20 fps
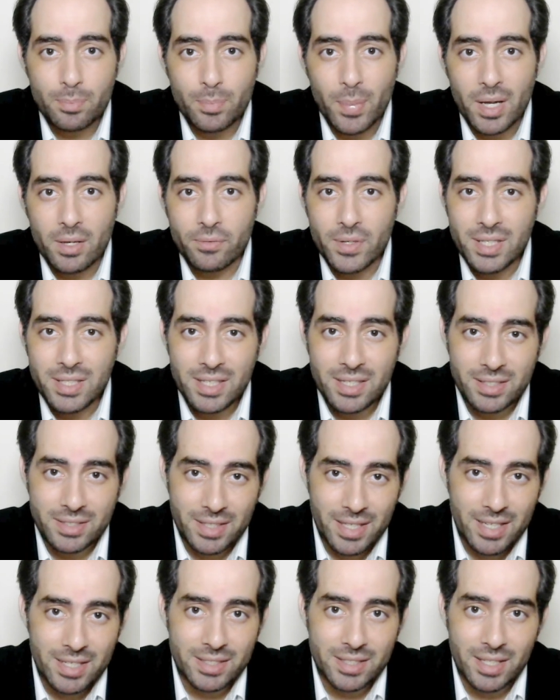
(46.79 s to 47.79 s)
by feeding
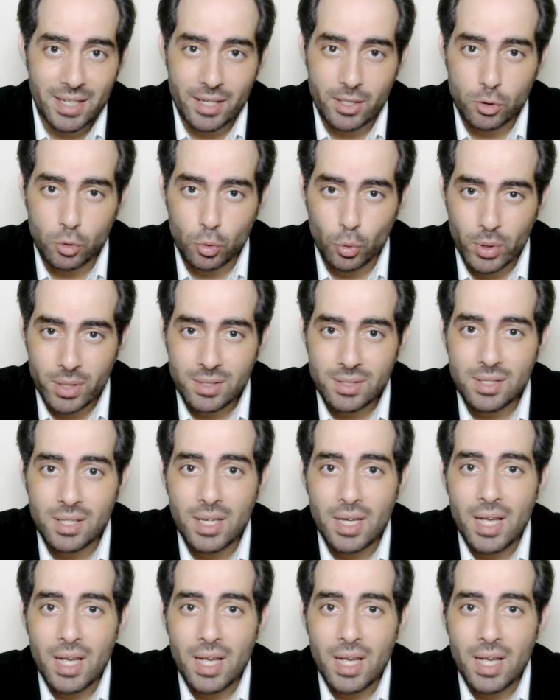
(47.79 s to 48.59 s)
data into it,